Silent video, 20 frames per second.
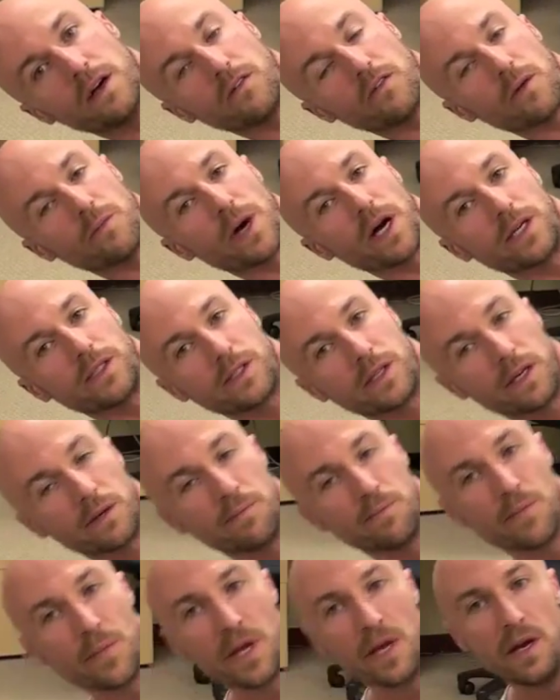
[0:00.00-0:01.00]
of our
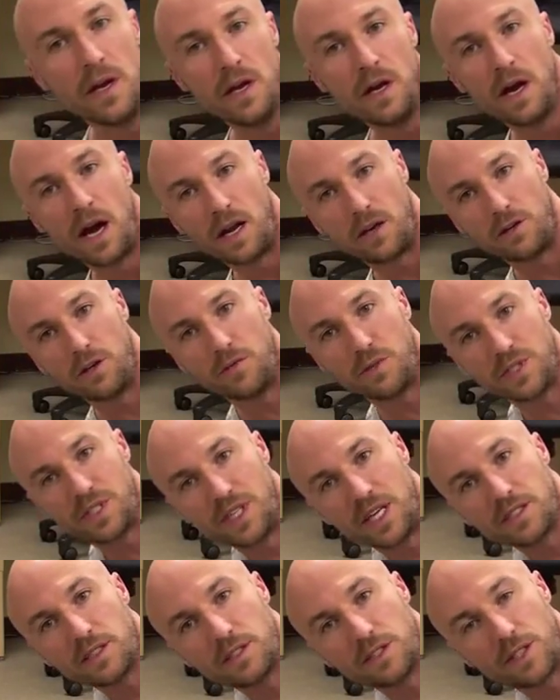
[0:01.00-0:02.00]
bicep. I don't know if it's
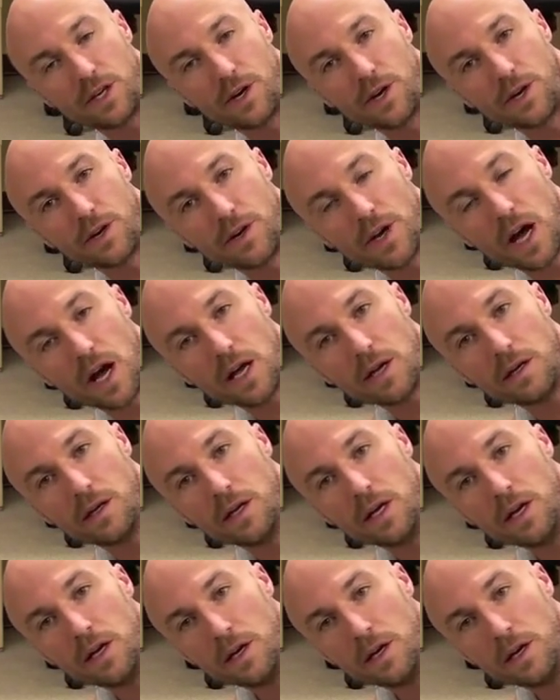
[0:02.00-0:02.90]
necessary or not,